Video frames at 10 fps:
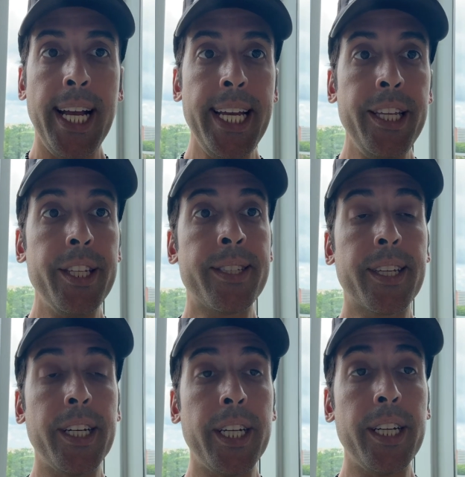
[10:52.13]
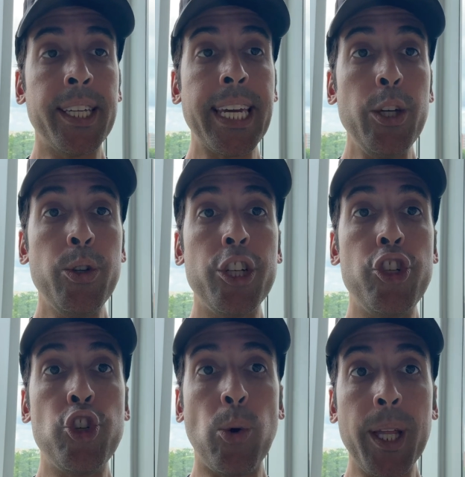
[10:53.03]
It's gonna get you to
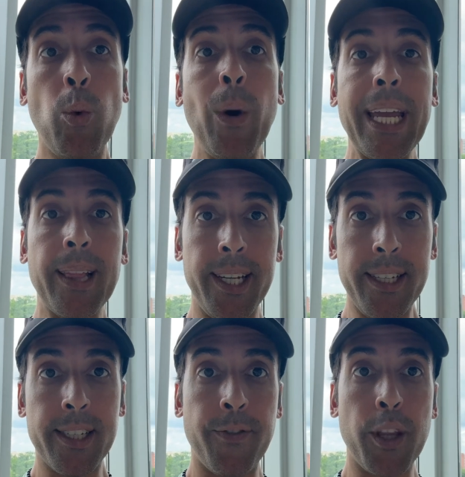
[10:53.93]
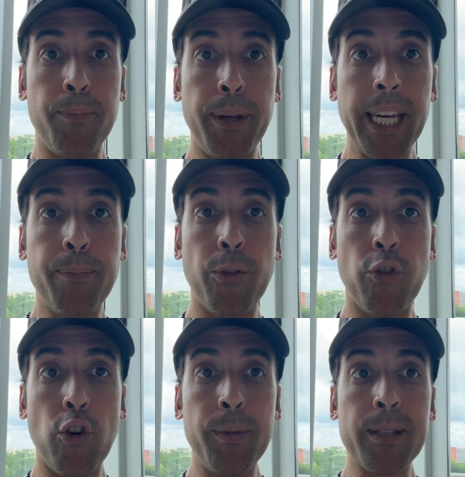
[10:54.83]
join the waitlist for the Peak
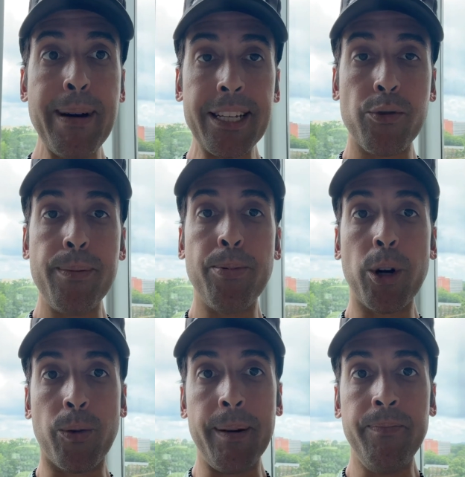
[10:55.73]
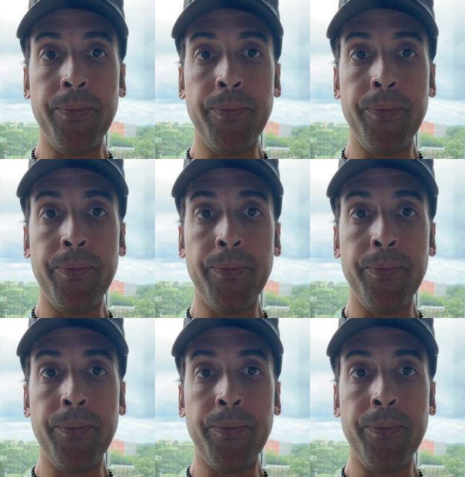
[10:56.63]
Performance Mastery Program.